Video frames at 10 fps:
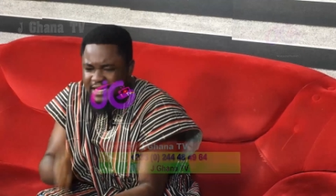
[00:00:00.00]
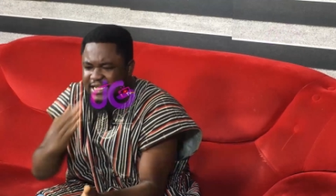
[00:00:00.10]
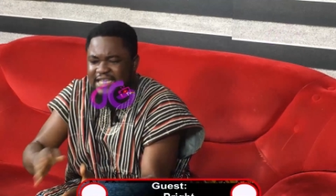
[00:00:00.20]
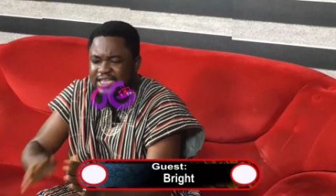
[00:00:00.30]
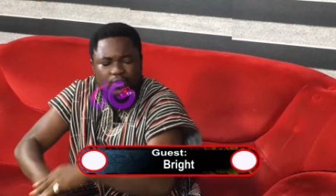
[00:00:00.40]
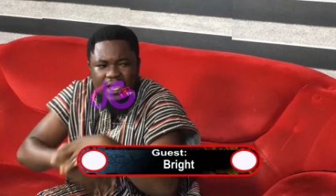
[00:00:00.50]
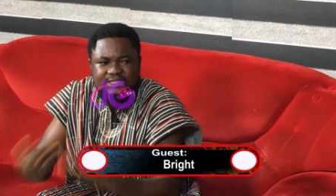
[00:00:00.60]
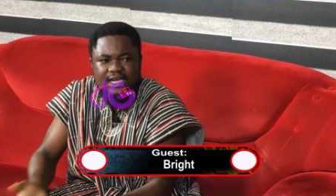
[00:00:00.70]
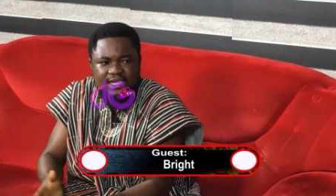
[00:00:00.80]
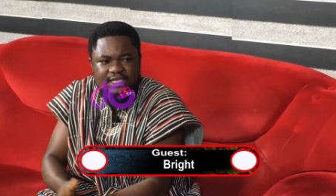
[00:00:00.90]
Necasa
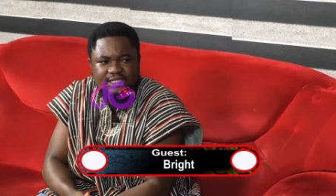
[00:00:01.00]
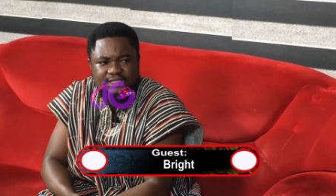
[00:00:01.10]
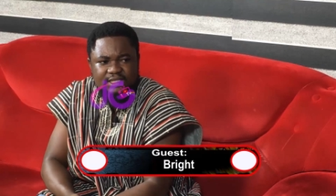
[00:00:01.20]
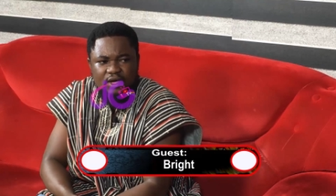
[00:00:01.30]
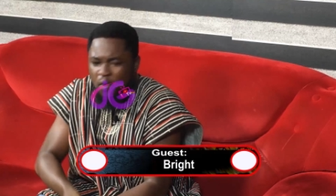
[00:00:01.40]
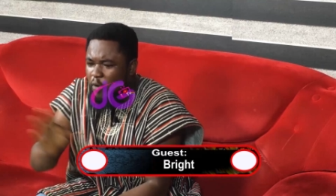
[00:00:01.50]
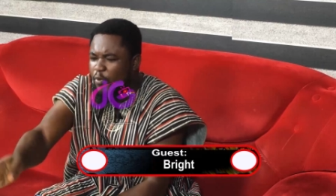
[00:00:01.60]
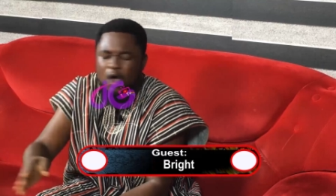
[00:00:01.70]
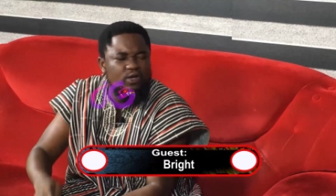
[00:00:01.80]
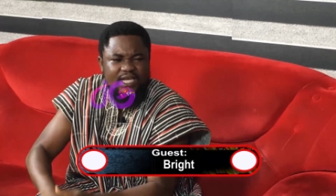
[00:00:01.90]
crying, you're clean. Oh,
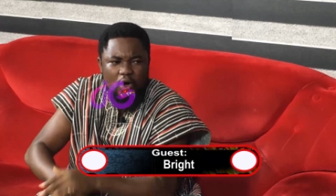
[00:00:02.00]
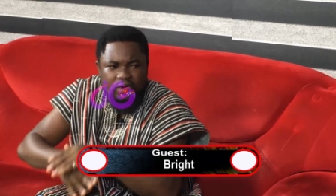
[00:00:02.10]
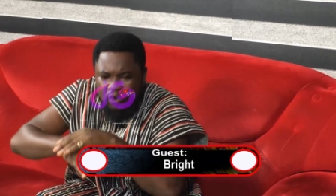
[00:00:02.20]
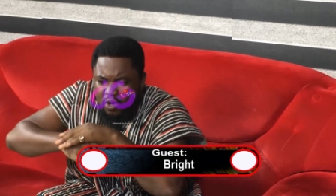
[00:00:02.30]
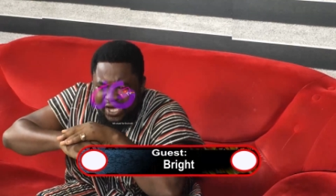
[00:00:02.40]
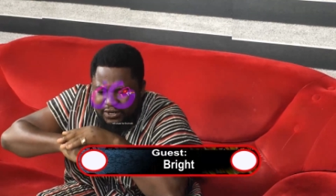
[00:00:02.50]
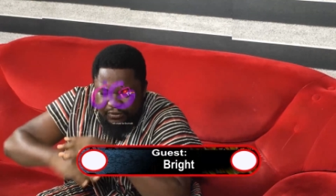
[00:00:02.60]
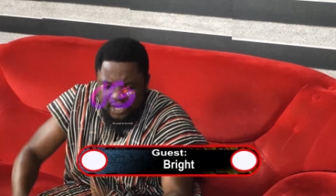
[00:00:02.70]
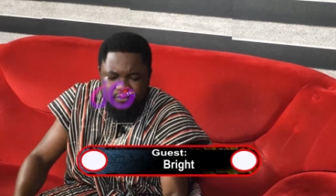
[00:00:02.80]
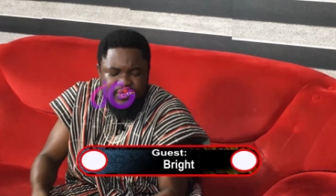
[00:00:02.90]
well, you're
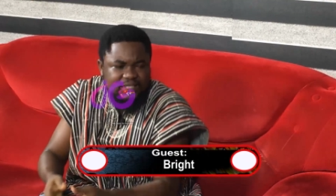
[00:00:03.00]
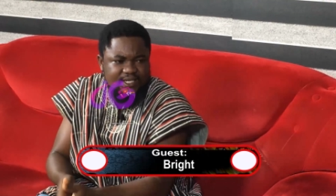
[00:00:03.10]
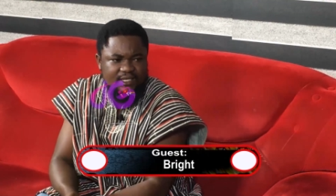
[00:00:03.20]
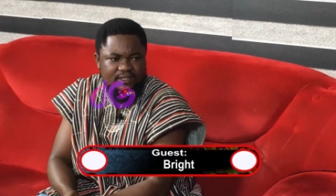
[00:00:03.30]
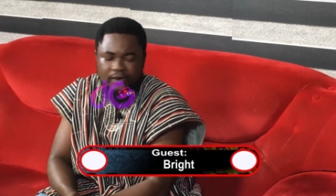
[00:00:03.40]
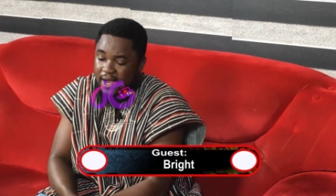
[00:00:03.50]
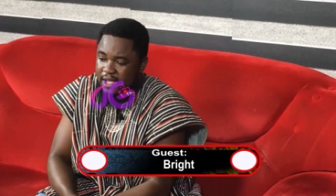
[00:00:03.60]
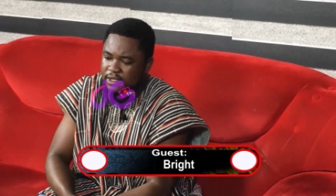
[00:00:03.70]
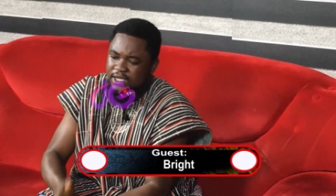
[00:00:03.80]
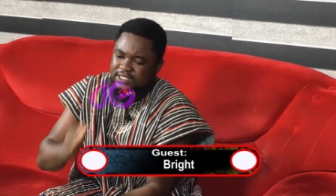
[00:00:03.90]
educated.
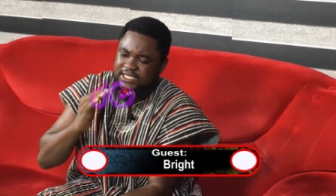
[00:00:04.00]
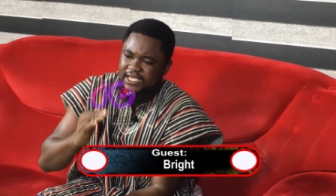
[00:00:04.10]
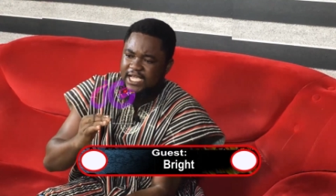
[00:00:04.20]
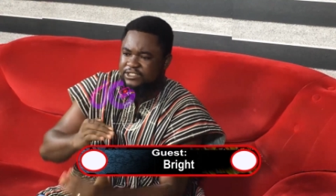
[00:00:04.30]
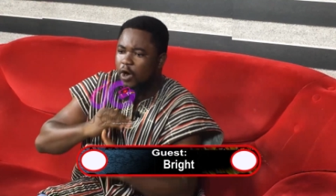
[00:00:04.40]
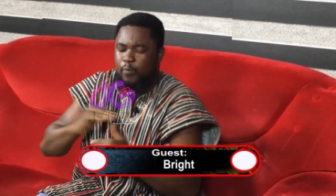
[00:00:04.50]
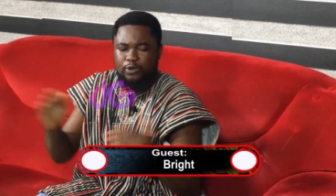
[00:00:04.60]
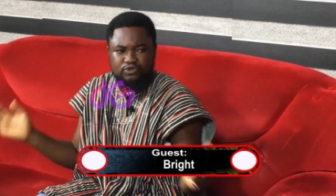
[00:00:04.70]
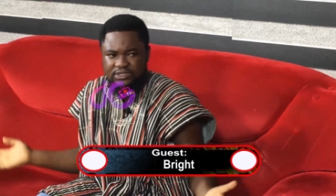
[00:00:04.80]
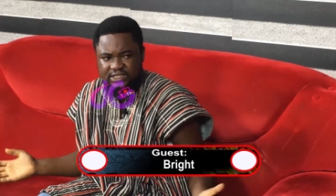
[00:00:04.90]
Say, your
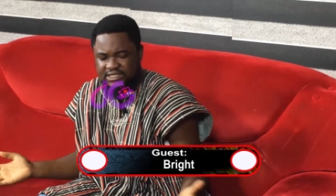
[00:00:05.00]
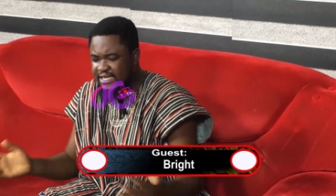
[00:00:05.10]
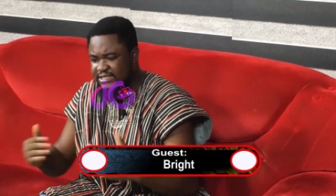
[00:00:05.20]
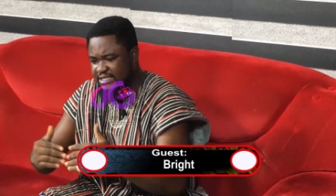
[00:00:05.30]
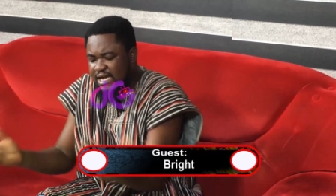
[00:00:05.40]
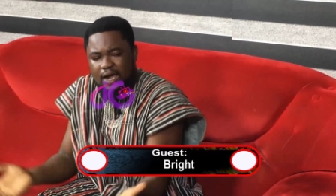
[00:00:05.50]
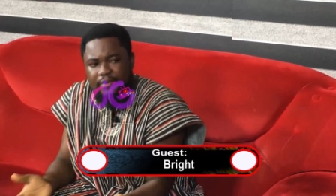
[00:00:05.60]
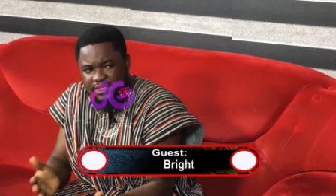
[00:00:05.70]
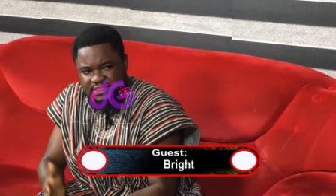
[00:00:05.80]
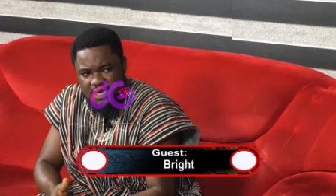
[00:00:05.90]
opportunity net in a
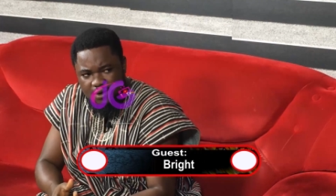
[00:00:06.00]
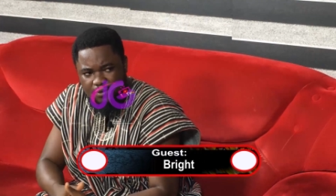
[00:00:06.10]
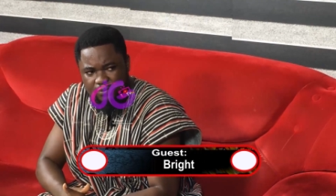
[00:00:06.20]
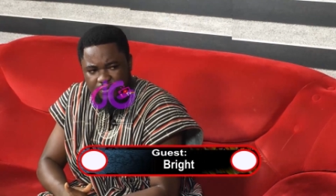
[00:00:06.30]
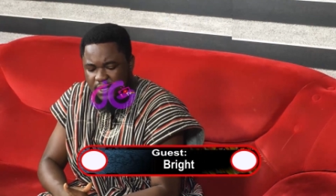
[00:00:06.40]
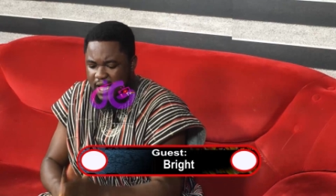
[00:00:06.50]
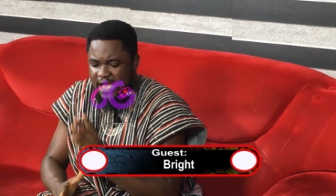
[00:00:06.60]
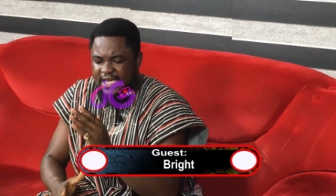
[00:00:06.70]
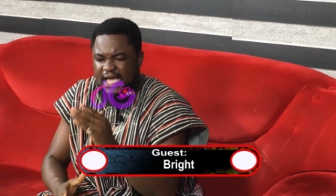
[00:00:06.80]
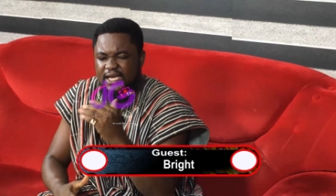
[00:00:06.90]
camera.
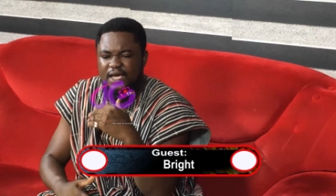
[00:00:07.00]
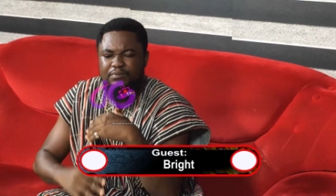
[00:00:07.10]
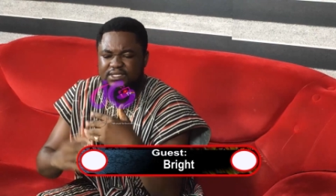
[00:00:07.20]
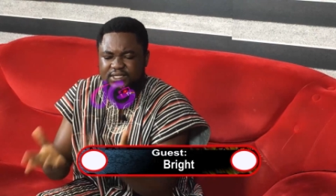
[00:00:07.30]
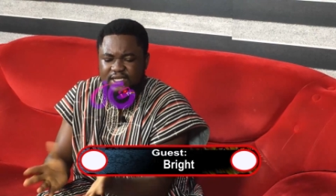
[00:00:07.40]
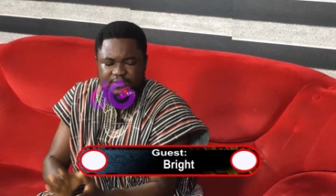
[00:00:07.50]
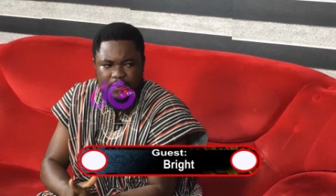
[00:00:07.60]
A year mistakes,